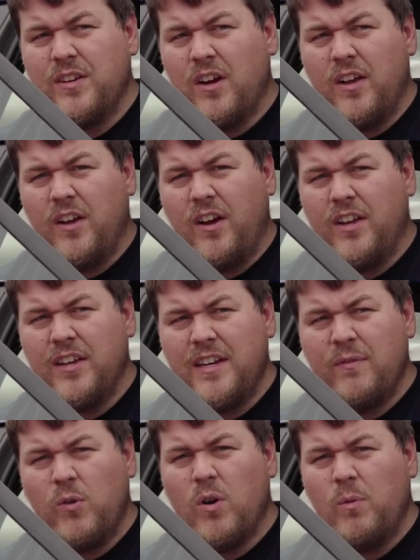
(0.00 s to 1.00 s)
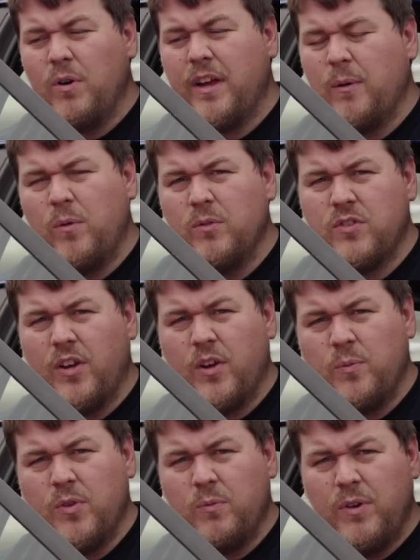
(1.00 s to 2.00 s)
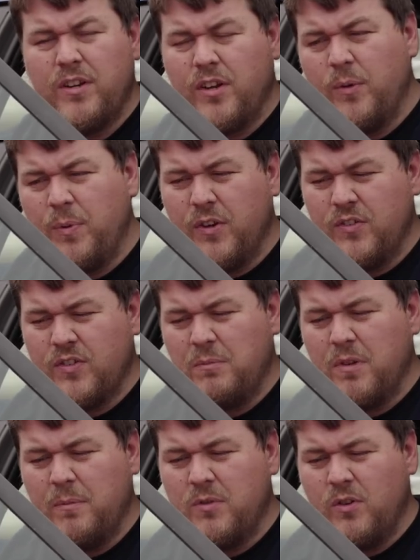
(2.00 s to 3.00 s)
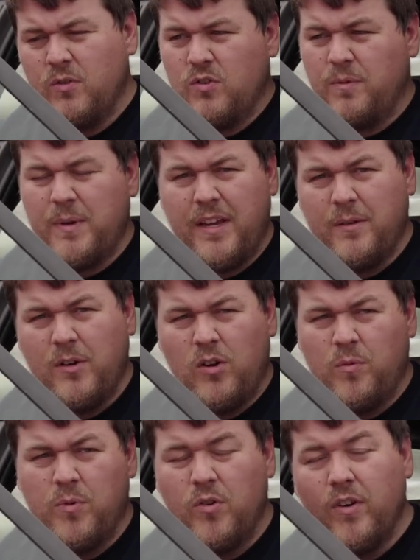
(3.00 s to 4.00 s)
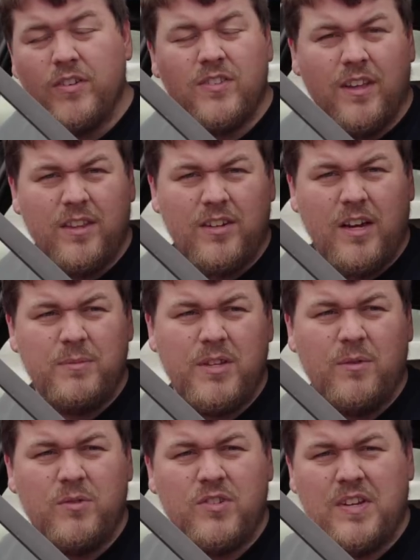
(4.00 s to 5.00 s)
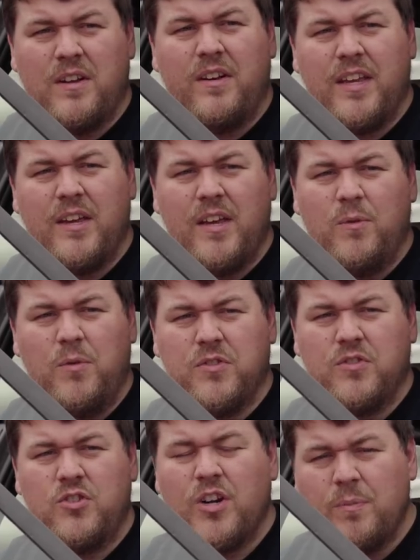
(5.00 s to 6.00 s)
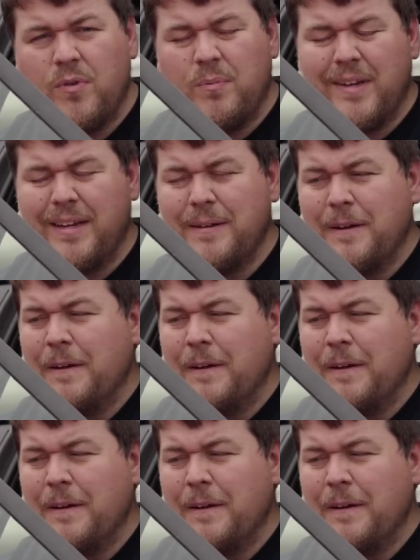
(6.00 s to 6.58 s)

I could never quite work out what was going on with the window, because sometimes it would sort of make a horrible noise and other times it would sound like it wasn't shut properly.